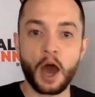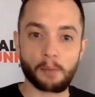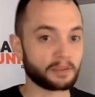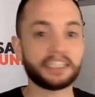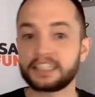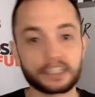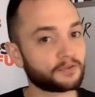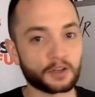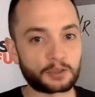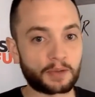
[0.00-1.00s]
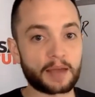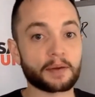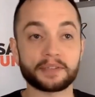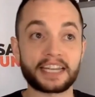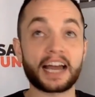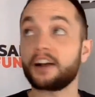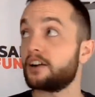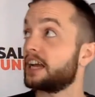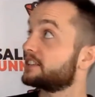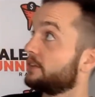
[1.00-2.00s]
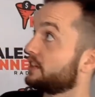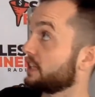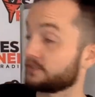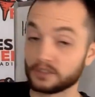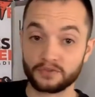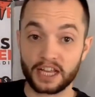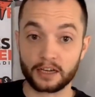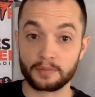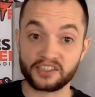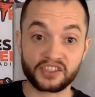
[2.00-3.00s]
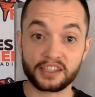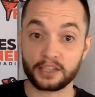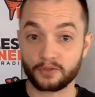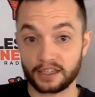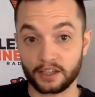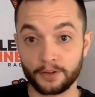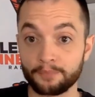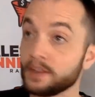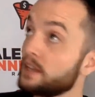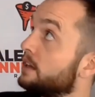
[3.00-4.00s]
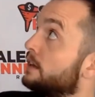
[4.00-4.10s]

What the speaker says: I bleed ClickFunnels, baby. I'm a diehard. I actually have a ClickFunnels flag on my ceiling right there.